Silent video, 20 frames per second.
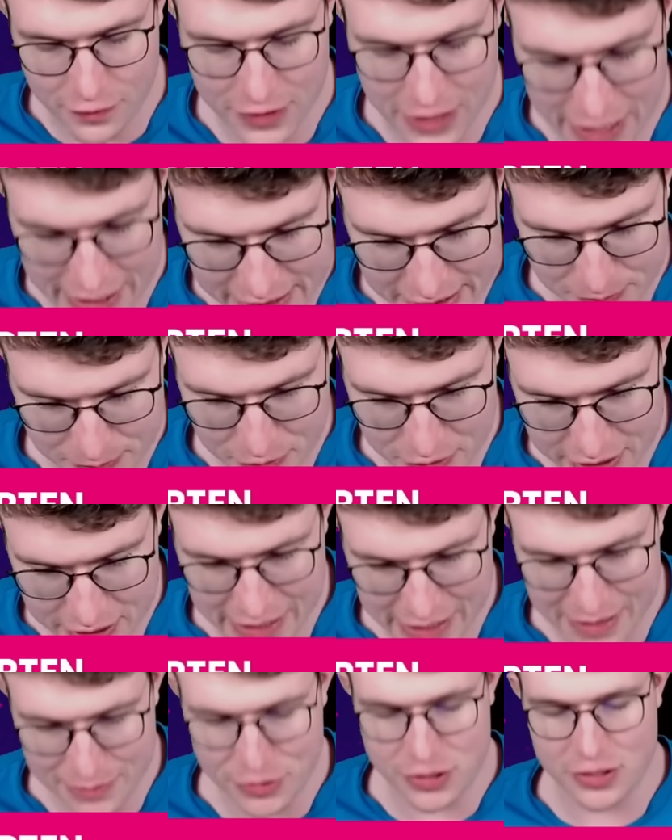the Ice Bird
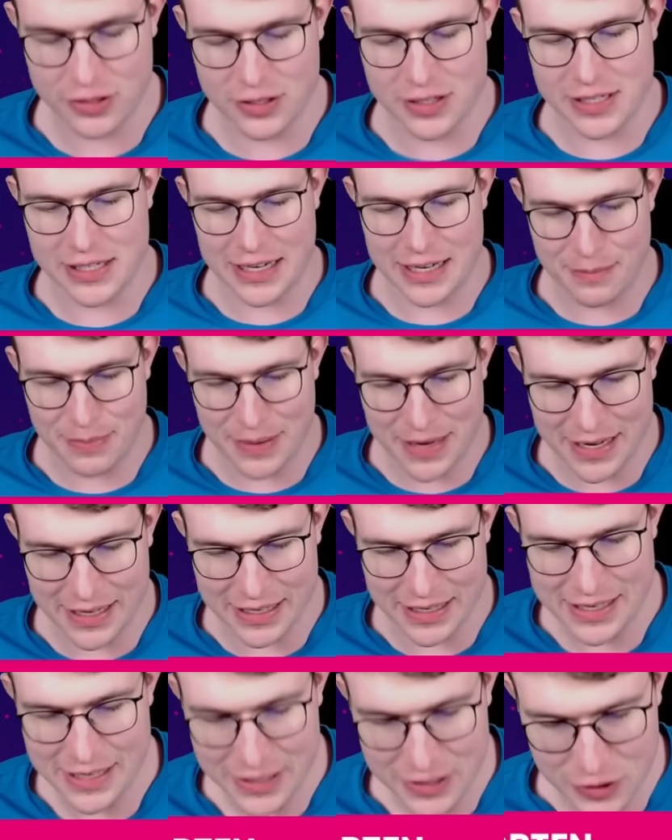here and I'm just gonna cycle back
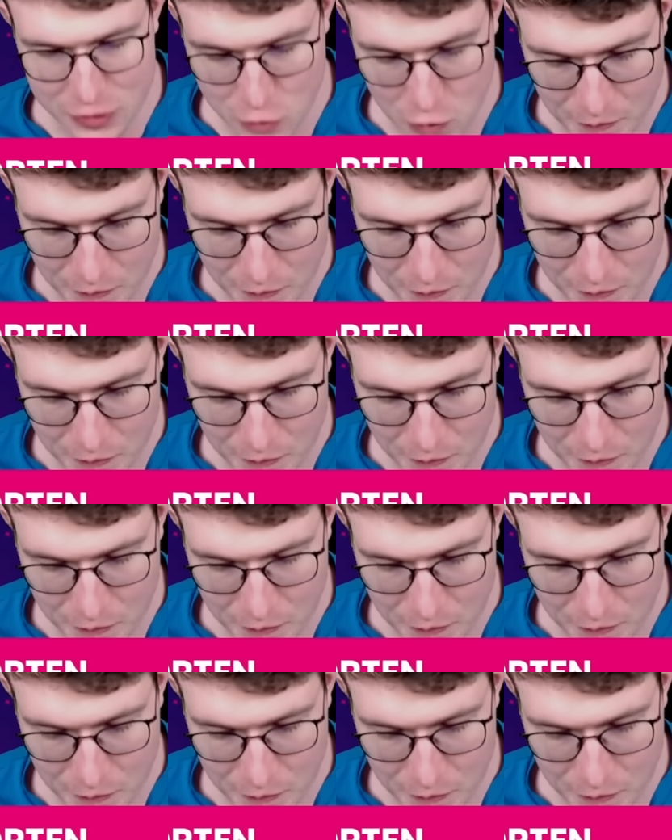to